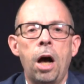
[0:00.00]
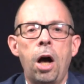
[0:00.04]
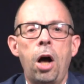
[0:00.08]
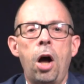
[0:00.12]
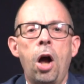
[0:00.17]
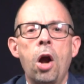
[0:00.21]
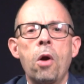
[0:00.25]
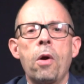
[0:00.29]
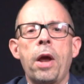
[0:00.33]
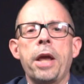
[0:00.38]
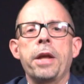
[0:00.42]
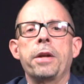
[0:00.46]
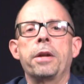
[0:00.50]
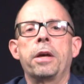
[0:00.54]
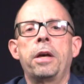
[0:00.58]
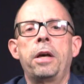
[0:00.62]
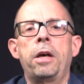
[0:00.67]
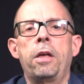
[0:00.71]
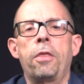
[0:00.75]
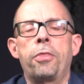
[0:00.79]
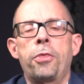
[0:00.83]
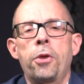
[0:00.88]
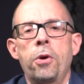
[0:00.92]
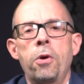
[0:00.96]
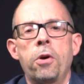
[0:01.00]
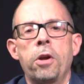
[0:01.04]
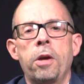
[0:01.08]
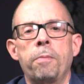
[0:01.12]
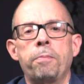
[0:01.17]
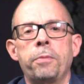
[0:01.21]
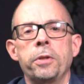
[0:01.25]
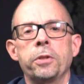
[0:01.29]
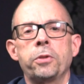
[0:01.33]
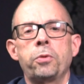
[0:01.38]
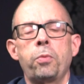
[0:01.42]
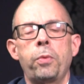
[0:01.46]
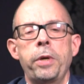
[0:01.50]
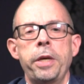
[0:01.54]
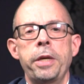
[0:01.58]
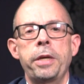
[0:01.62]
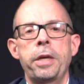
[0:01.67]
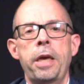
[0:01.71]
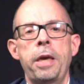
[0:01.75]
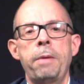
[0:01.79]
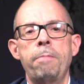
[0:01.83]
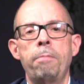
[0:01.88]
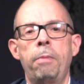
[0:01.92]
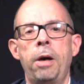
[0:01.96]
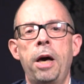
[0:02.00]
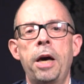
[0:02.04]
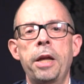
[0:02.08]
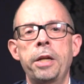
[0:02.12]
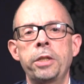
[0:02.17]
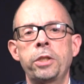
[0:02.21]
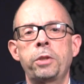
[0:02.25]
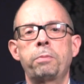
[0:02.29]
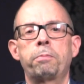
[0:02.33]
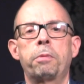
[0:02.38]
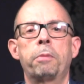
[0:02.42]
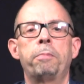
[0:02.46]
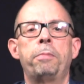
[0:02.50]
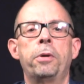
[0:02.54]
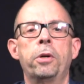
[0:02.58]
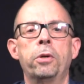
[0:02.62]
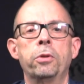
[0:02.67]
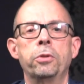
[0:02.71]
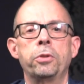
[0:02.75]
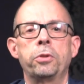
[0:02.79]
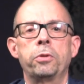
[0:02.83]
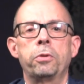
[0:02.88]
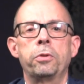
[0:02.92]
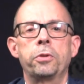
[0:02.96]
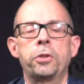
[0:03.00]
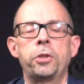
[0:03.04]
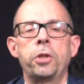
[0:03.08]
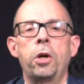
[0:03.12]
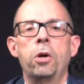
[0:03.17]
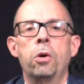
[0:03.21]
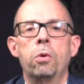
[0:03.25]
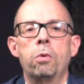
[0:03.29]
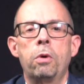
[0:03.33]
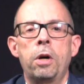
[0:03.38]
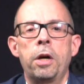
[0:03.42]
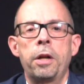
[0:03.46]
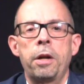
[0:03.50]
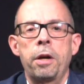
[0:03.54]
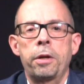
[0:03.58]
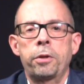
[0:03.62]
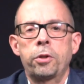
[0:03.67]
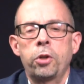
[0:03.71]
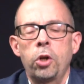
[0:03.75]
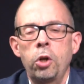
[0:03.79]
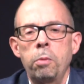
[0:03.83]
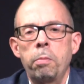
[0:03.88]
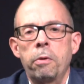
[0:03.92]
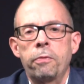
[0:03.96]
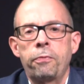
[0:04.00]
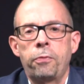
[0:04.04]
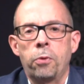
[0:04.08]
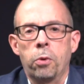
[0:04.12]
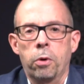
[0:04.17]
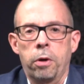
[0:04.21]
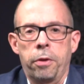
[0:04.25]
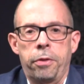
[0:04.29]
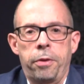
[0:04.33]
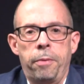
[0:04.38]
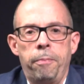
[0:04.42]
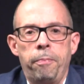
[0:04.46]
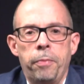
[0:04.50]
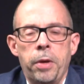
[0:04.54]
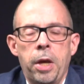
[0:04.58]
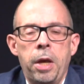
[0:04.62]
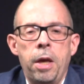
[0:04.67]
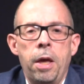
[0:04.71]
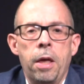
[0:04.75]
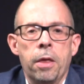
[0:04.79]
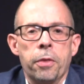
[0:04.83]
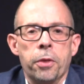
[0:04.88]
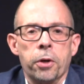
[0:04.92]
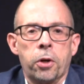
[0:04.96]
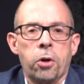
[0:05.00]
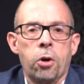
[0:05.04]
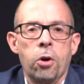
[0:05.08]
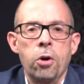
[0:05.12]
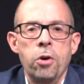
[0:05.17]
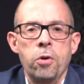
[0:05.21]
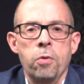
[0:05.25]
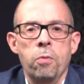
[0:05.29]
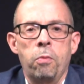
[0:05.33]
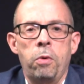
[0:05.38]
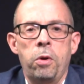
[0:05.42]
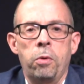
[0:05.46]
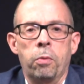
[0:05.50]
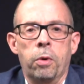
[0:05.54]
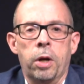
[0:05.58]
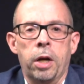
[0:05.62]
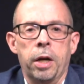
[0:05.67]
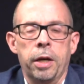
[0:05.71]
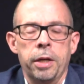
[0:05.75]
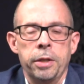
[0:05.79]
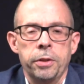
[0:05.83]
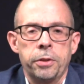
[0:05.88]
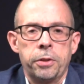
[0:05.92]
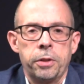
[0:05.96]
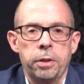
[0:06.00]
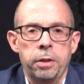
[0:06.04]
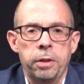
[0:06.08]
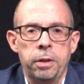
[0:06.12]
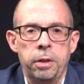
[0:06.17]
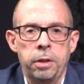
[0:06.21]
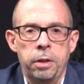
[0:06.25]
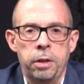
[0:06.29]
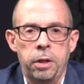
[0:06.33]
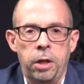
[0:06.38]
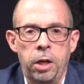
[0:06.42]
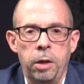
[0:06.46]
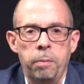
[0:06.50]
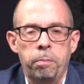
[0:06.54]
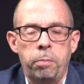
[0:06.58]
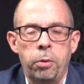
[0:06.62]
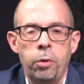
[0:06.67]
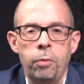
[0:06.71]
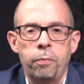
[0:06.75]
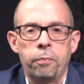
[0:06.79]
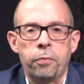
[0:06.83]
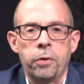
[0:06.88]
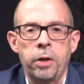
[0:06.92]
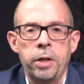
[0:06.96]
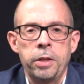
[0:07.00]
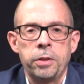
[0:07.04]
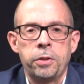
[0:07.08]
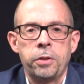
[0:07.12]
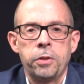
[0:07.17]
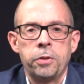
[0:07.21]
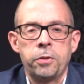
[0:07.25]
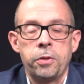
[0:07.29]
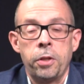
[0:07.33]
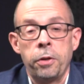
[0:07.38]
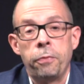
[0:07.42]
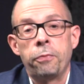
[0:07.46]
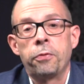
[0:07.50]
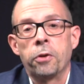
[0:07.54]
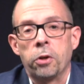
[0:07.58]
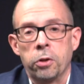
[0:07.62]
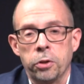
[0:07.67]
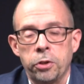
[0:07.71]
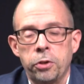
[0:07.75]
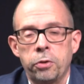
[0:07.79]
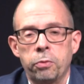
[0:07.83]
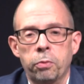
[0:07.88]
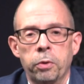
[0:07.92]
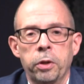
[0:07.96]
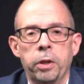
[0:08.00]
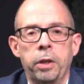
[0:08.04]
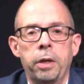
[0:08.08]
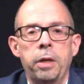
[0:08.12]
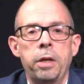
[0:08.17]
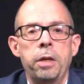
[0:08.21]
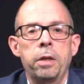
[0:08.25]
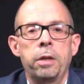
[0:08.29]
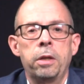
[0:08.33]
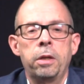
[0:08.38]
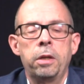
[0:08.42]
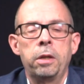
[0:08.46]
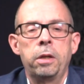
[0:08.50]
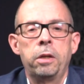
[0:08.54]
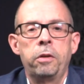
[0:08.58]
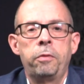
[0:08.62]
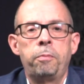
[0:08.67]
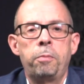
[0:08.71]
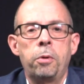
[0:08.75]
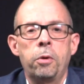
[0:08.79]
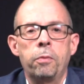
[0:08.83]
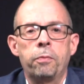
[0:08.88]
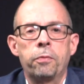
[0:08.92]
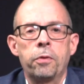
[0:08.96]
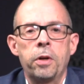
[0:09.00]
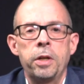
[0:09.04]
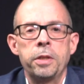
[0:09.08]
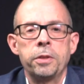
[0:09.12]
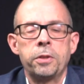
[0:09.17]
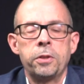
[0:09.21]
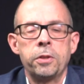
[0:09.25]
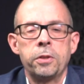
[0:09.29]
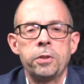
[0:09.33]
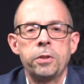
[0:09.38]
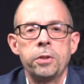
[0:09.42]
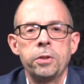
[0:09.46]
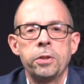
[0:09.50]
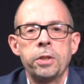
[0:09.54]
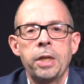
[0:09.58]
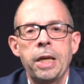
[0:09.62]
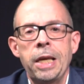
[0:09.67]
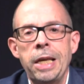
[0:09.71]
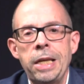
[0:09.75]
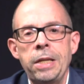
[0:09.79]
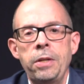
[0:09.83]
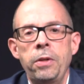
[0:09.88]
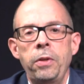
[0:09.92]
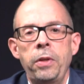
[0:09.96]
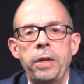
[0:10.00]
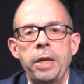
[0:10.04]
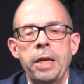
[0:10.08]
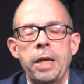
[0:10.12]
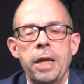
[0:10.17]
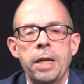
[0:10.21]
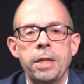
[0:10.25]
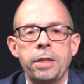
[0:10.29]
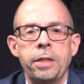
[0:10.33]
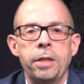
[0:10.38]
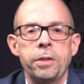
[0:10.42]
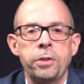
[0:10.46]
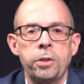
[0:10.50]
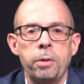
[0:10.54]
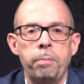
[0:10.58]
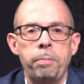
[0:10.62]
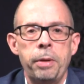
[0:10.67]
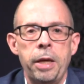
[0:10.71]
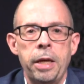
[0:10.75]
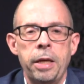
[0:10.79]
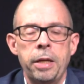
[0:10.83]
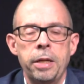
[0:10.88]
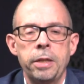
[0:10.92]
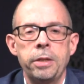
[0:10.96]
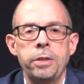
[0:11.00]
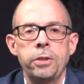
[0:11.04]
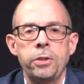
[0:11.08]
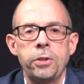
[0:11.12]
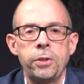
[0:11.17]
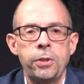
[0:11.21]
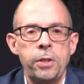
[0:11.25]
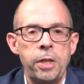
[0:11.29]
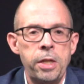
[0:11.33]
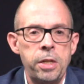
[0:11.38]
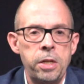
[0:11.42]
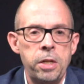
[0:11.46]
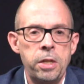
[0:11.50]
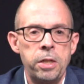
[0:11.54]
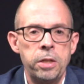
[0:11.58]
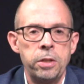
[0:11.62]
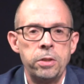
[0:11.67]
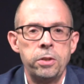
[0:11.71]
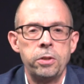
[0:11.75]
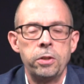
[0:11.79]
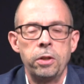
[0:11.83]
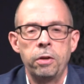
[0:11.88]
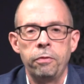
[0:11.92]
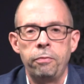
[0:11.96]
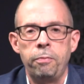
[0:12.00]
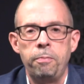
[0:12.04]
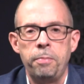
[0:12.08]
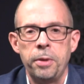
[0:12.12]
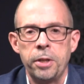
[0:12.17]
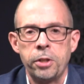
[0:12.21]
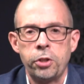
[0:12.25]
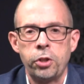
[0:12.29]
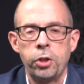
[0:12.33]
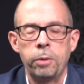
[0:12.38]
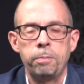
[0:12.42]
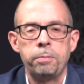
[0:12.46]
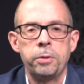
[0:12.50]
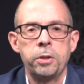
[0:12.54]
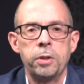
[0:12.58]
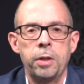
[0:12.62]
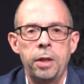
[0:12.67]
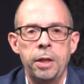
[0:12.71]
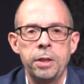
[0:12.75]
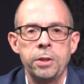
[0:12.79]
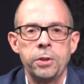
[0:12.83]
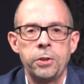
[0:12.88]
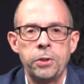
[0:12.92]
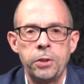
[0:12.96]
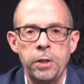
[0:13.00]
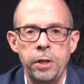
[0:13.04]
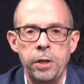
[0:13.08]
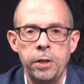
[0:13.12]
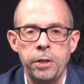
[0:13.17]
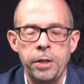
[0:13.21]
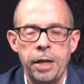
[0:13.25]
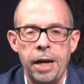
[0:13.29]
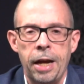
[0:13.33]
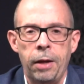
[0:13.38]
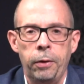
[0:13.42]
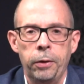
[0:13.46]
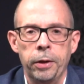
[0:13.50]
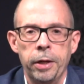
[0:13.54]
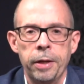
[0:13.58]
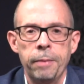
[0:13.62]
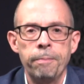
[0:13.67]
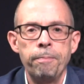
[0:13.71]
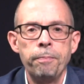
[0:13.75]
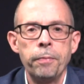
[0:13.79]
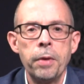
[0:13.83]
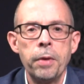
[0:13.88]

All right, third up this week, a modest proposal. So on October 4th, the curtain will rise on Pope Francis, the first, really, of Pope Francis's keenly anticipated synods of bishops on synodality.